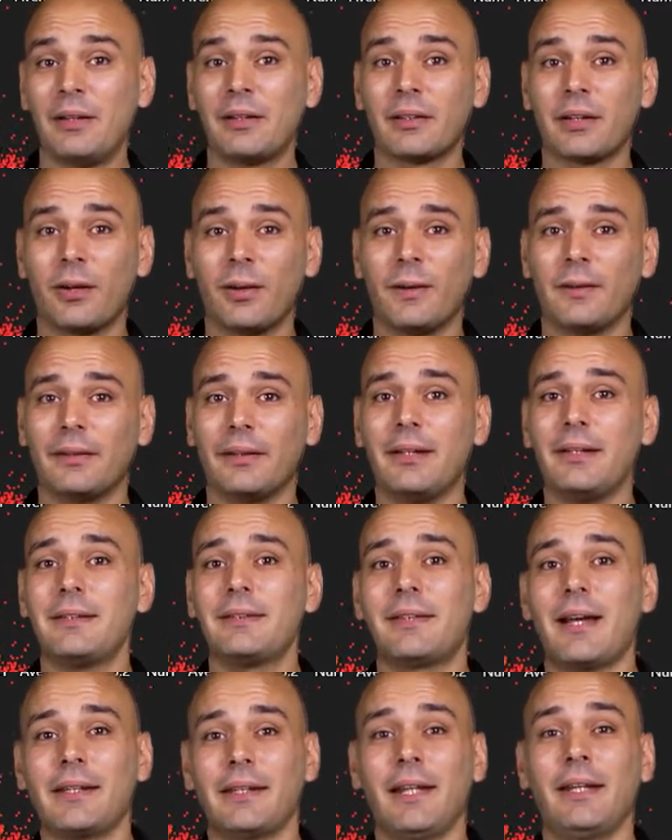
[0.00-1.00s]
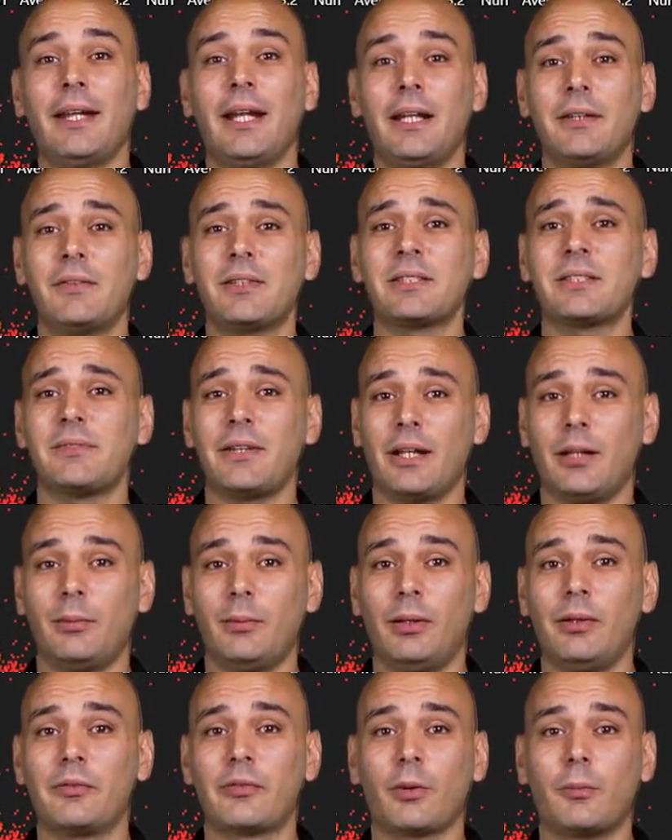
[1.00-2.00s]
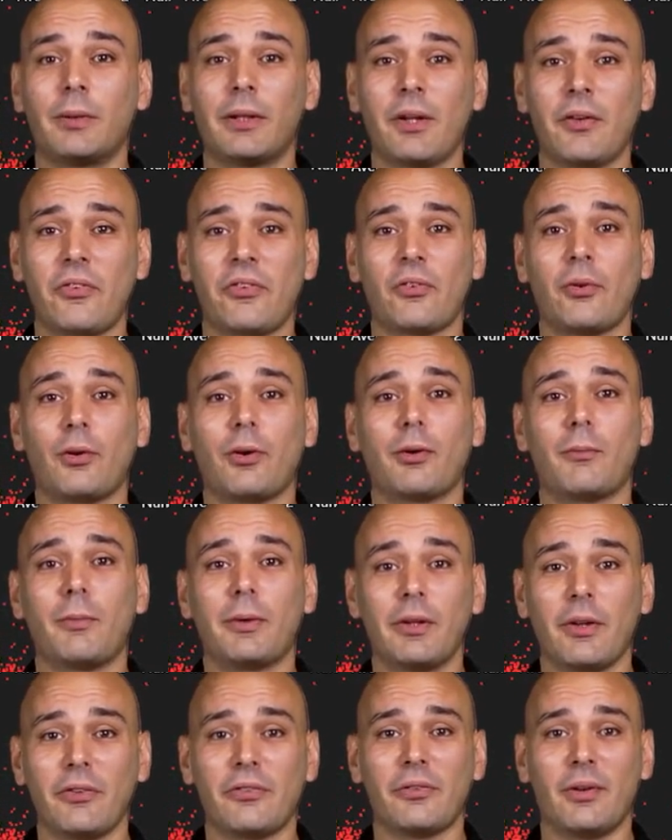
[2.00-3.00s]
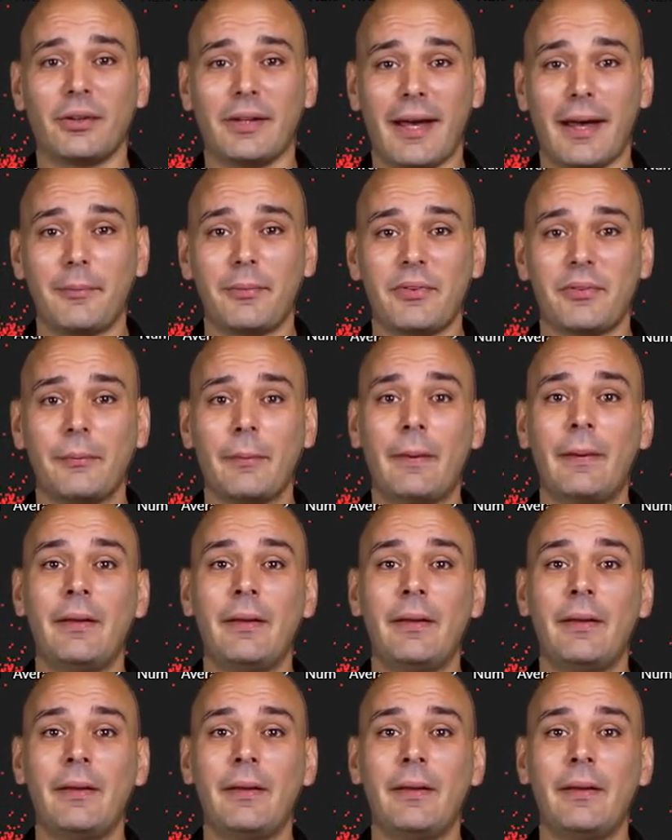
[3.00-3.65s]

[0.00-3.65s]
Currently, .NET is available for Windows Store and Windows Phone apps.